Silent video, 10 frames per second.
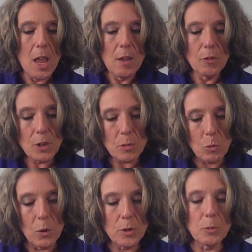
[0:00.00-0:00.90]

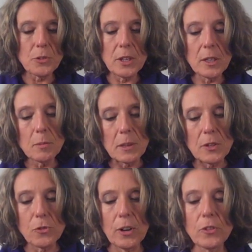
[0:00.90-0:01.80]
Furthermore, the routine
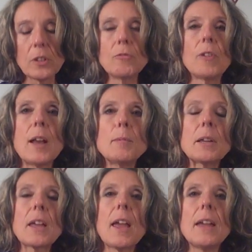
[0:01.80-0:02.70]
administration of
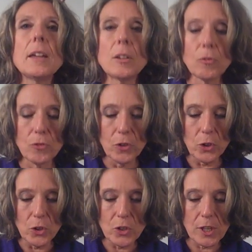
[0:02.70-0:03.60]
vitamin K
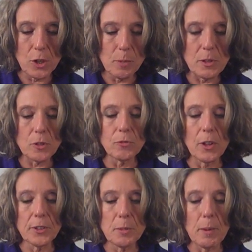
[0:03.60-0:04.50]
infers that humans are
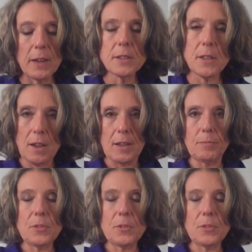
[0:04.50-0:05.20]
faulty by design.